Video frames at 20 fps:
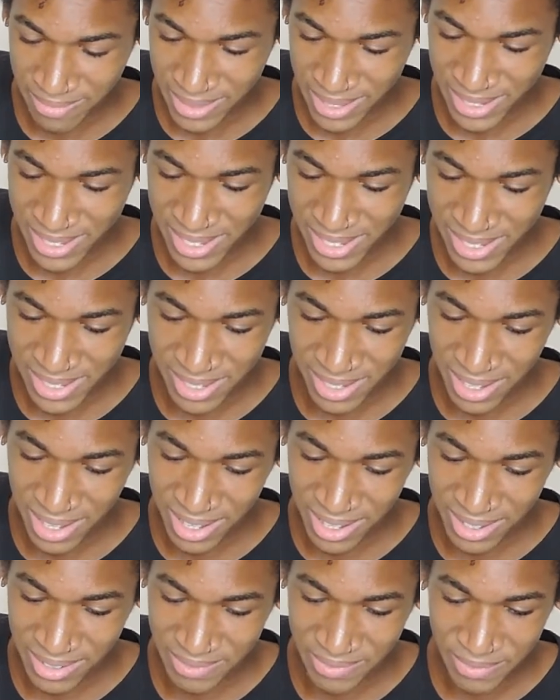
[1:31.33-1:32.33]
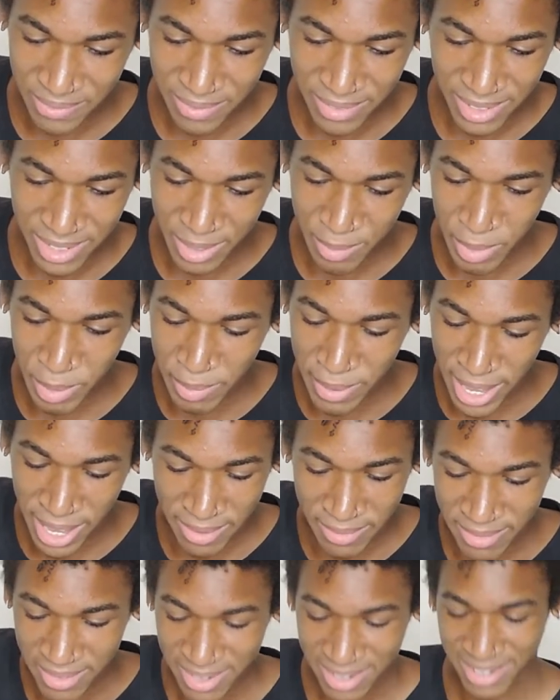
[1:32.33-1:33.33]
this is uh, gonna be
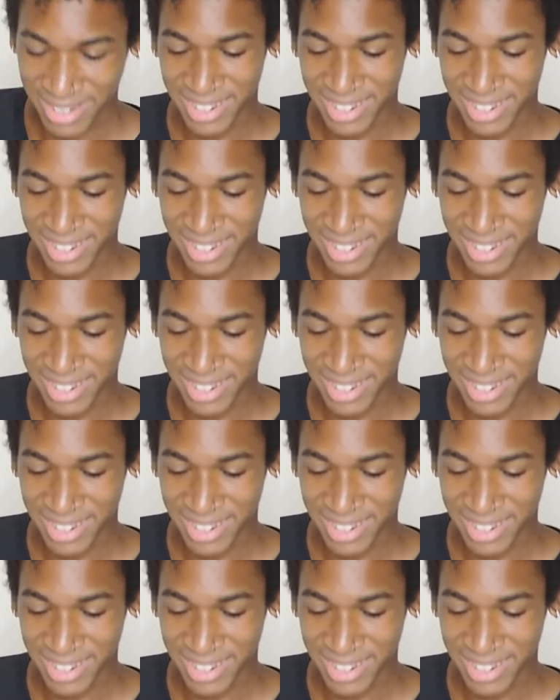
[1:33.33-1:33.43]
bad.